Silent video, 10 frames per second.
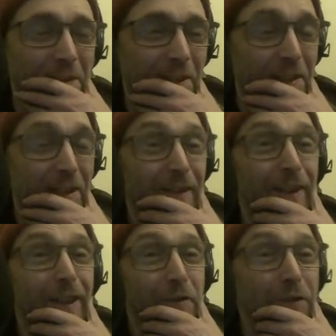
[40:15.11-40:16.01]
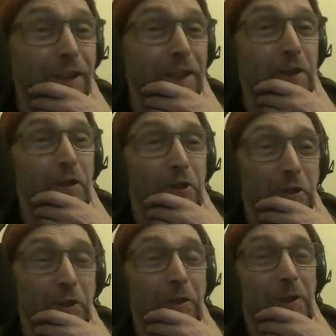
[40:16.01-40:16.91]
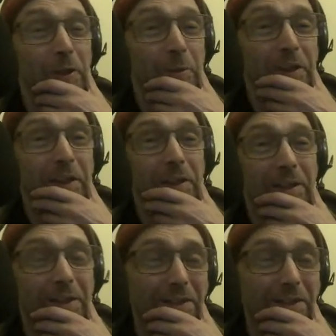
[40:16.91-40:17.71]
This is literally your show, you dick.